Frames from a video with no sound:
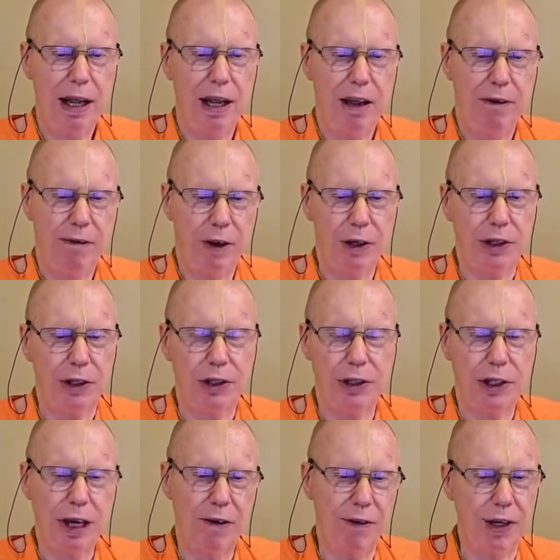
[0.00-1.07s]
verses
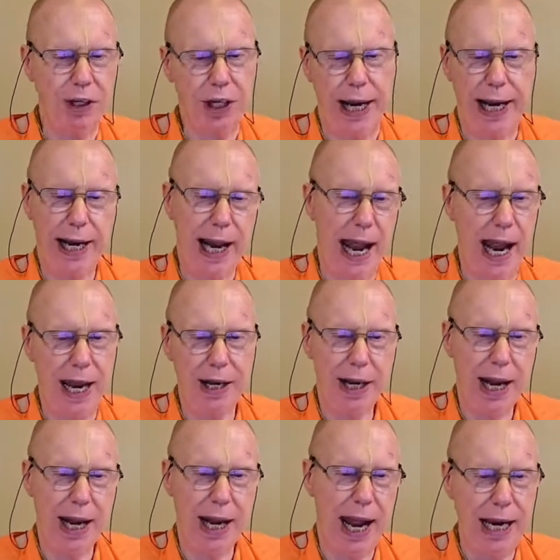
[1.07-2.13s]
17 and
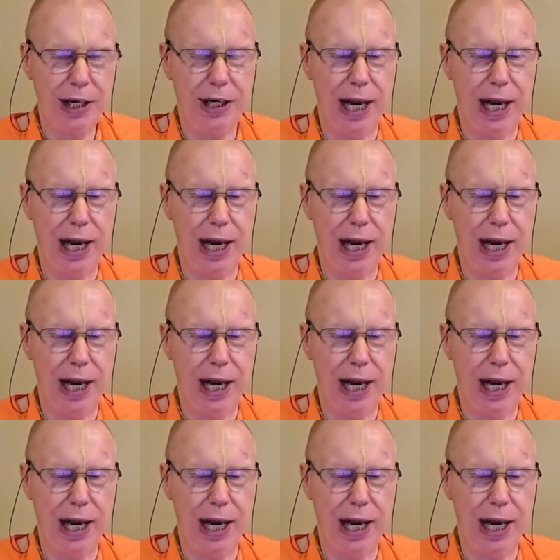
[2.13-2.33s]
18,